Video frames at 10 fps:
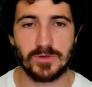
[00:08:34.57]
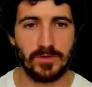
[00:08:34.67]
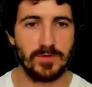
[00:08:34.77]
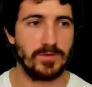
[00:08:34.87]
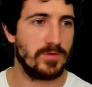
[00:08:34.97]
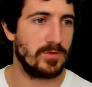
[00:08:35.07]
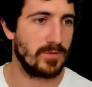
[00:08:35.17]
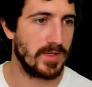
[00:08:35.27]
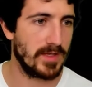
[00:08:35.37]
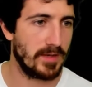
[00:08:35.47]
introduce you
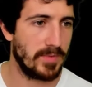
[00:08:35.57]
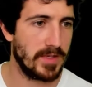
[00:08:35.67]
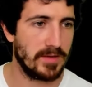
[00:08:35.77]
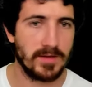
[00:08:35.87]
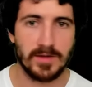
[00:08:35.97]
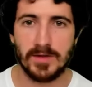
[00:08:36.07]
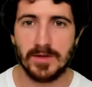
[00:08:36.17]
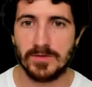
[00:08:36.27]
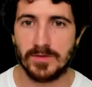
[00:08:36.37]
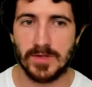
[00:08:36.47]
to it a bit
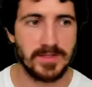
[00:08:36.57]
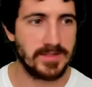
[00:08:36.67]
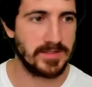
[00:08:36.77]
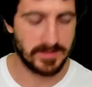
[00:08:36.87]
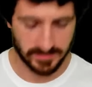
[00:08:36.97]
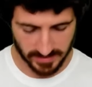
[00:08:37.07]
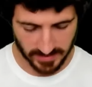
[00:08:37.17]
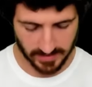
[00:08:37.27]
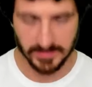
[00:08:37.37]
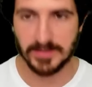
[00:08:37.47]
so let's just
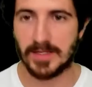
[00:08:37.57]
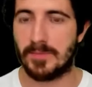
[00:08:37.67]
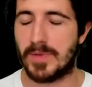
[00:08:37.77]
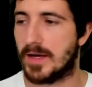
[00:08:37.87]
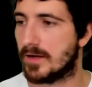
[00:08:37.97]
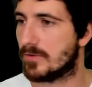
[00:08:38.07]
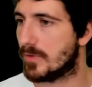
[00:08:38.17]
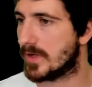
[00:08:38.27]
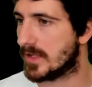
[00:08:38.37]
take a step back